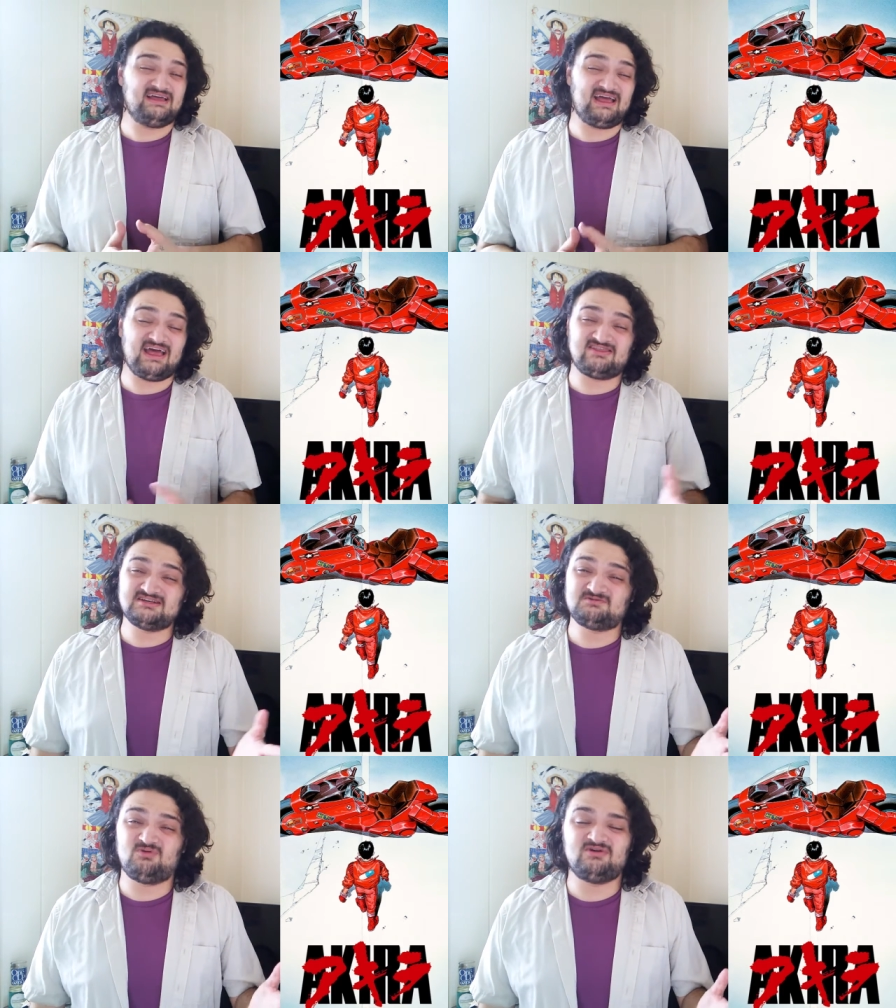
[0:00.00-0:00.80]
At
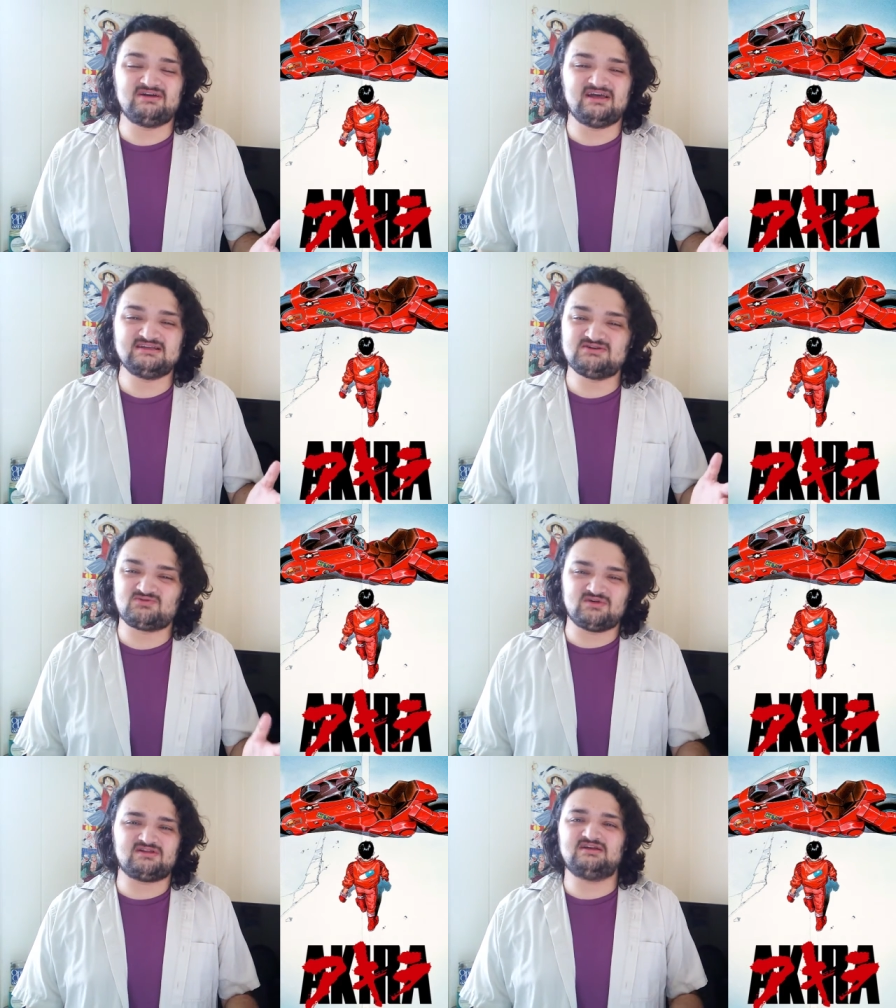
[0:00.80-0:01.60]
this point, is it
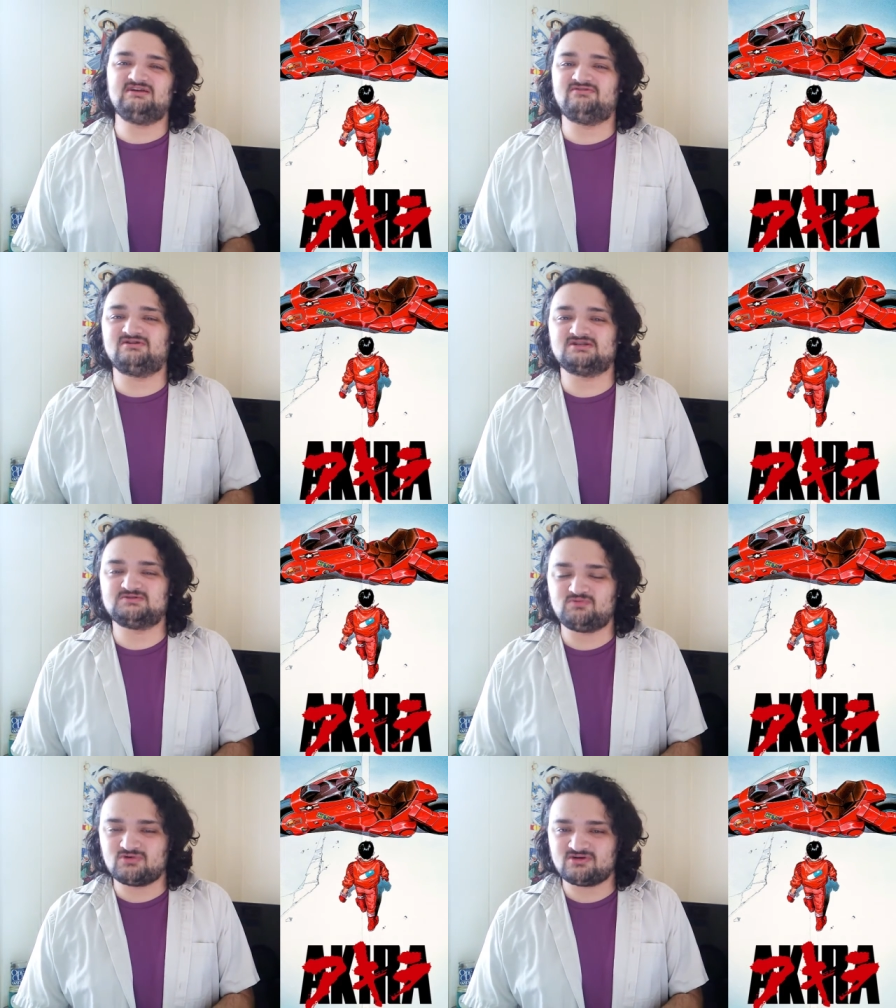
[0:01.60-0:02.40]
really even a
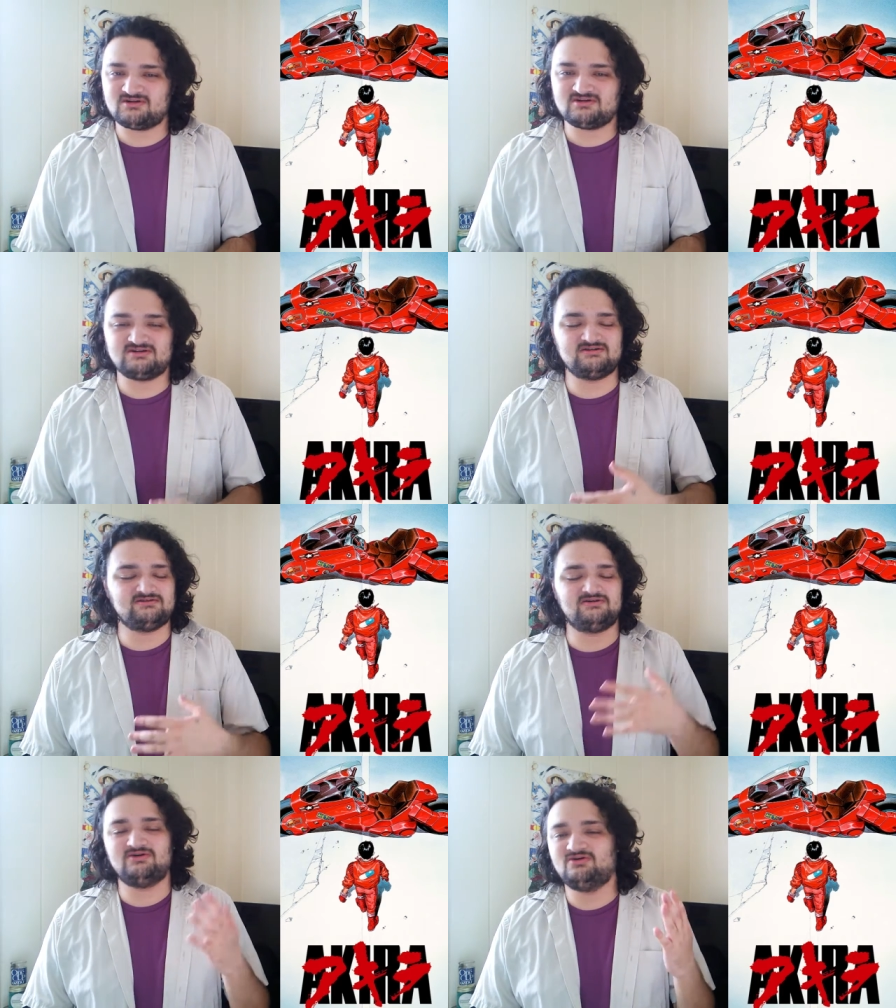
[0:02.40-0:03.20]
spoiler?
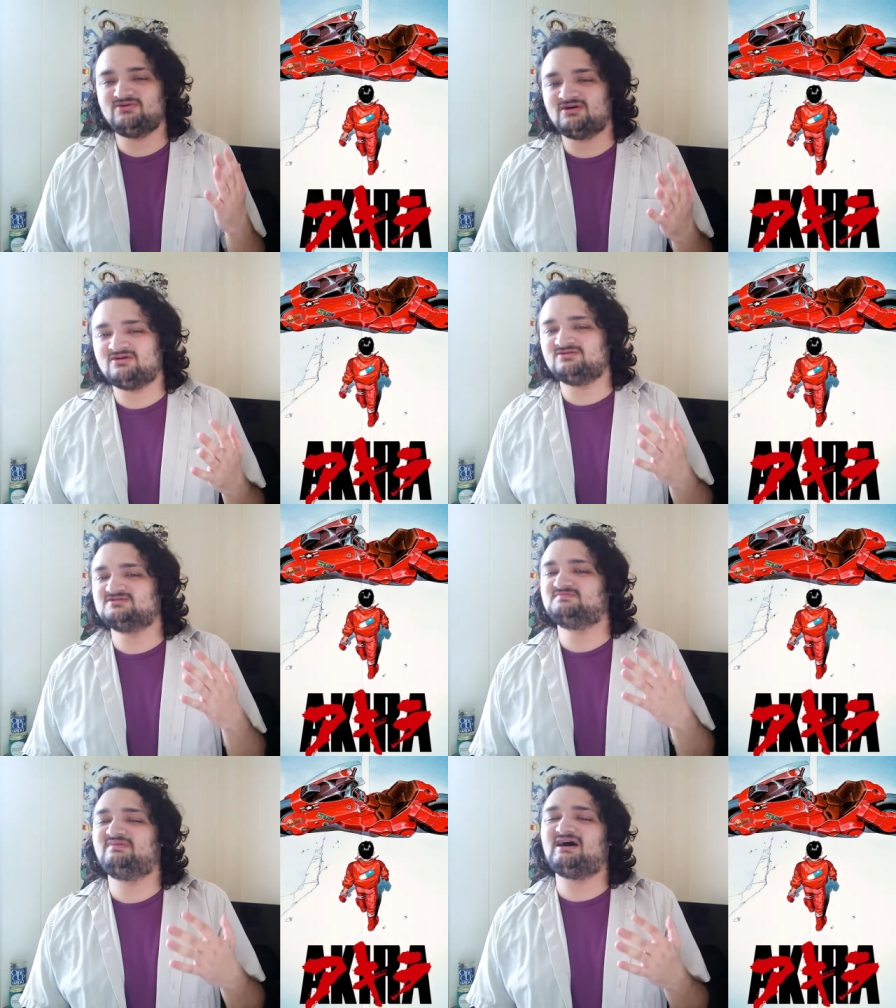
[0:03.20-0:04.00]
Who knows?
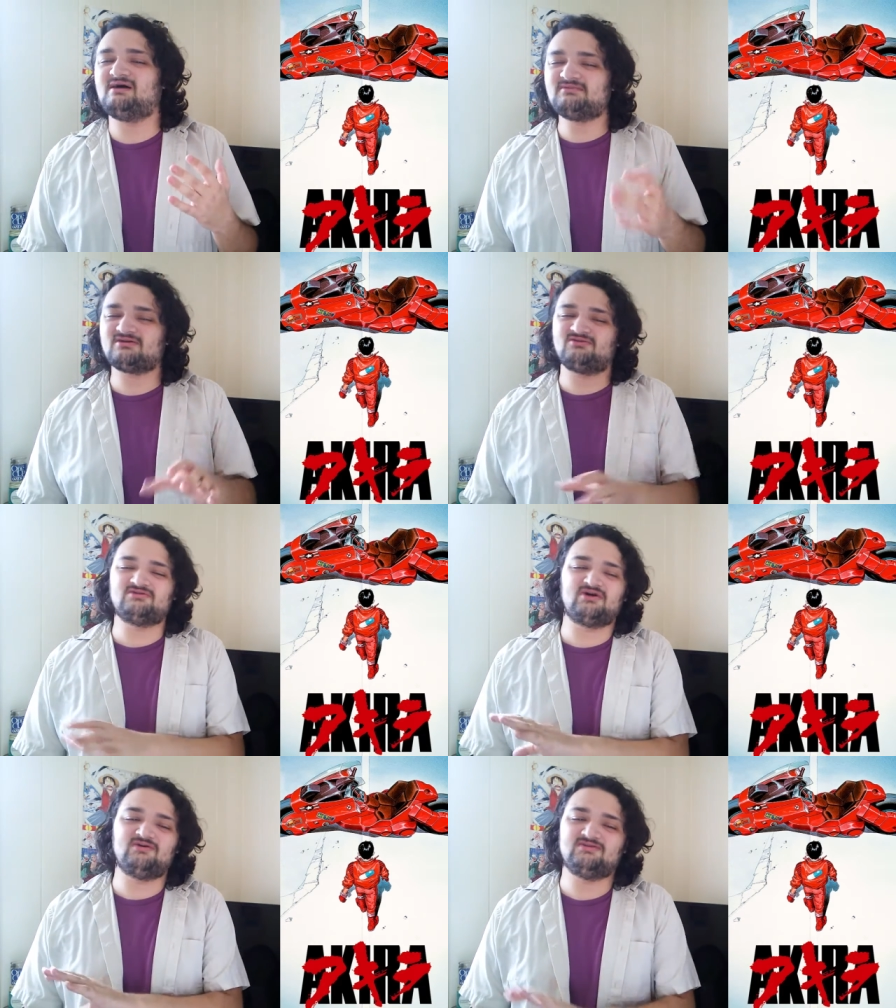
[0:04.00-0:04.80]
But I'm not going
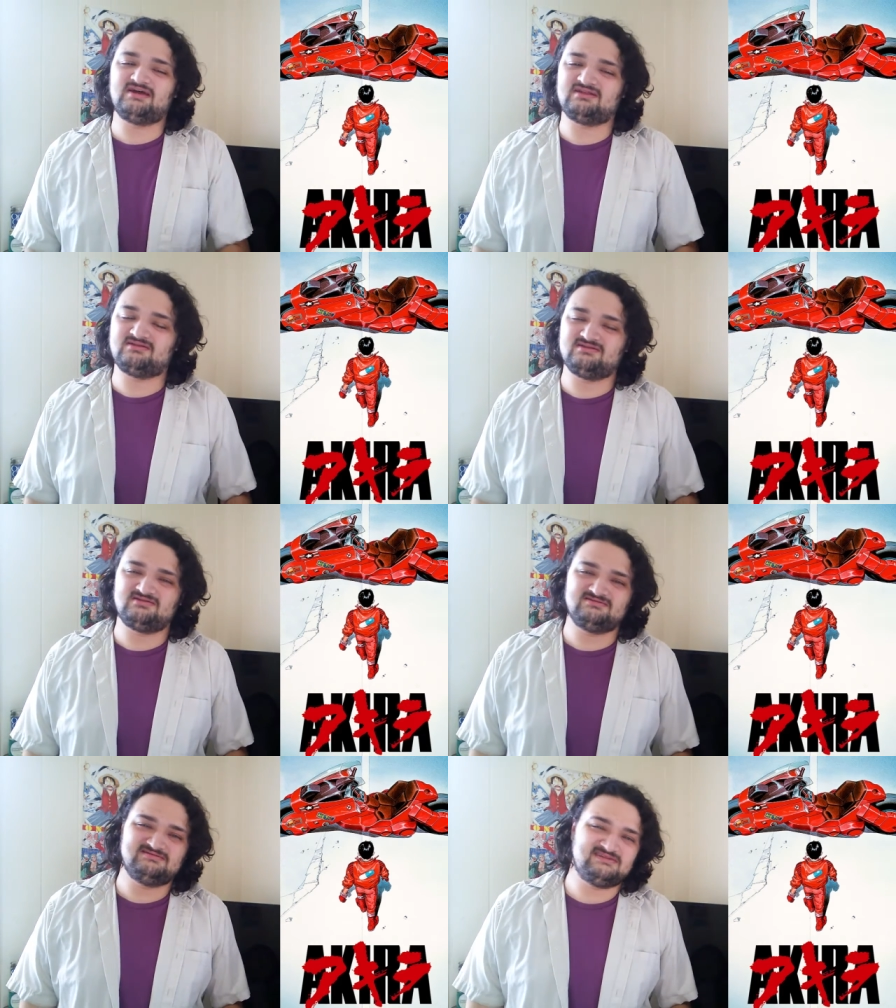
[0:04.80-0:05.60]
to go in that
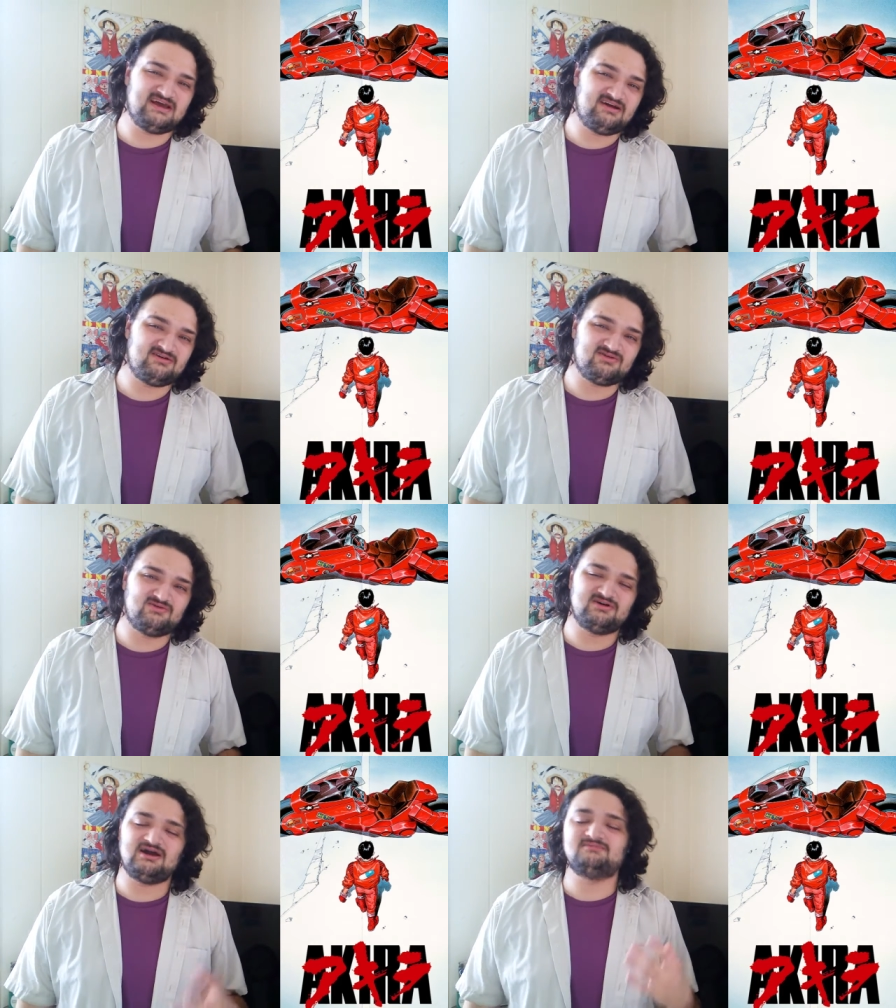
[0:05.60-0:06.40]

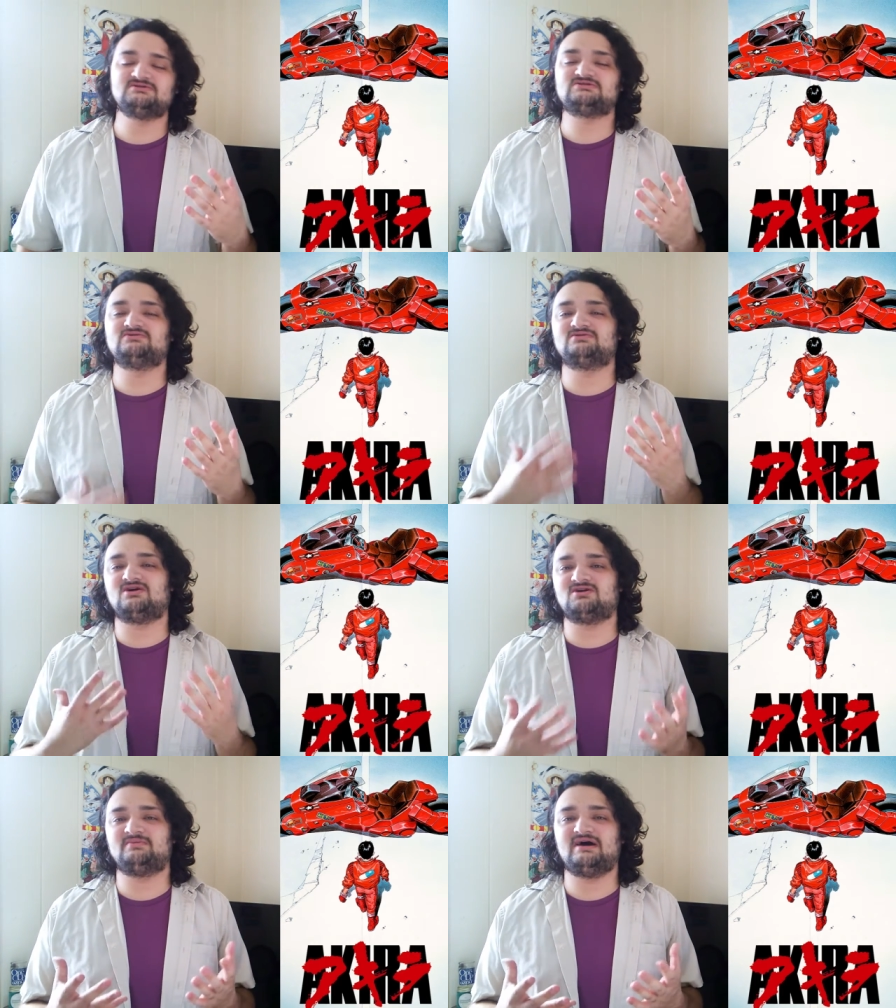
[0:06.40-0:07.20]
territory. I'm just going to
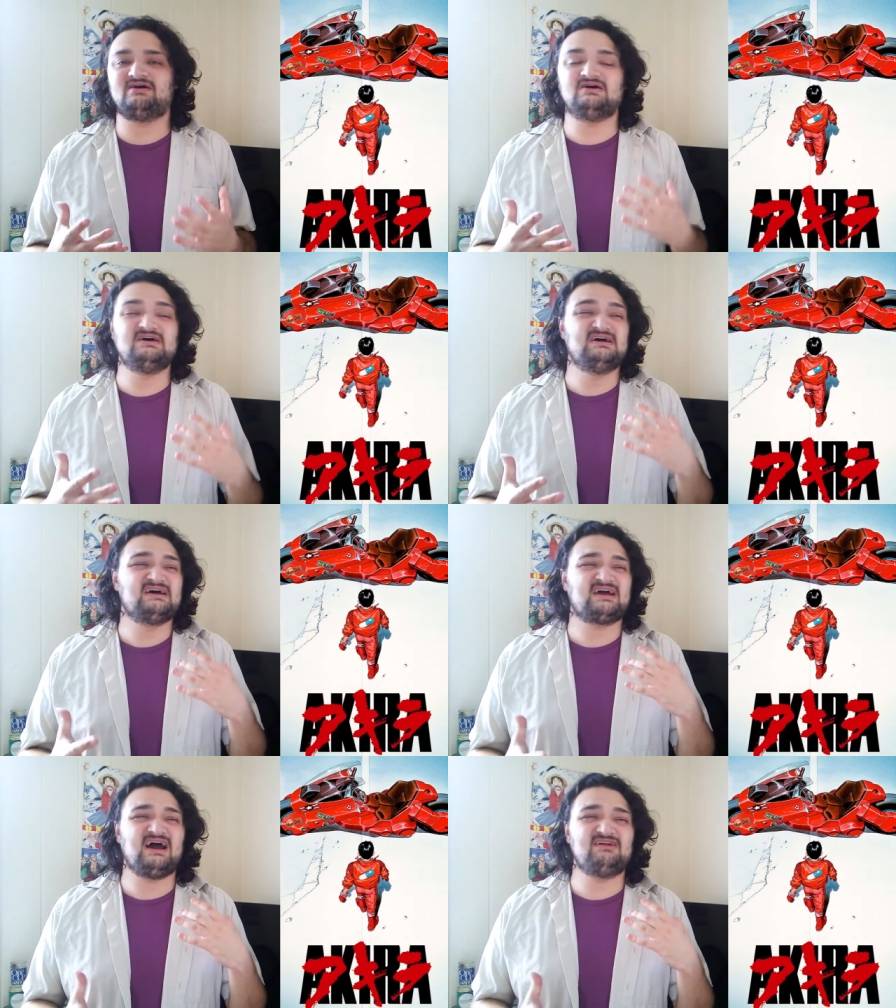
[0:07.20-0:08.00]
talk about
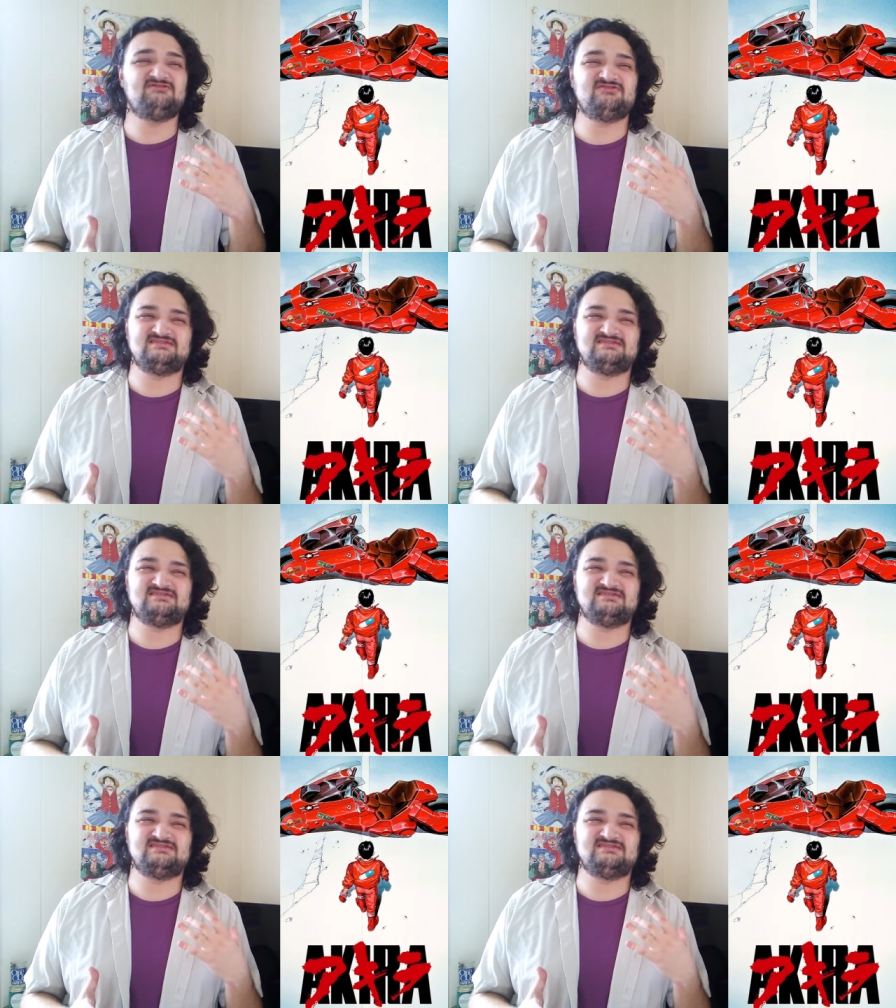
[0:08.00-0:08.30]
kind of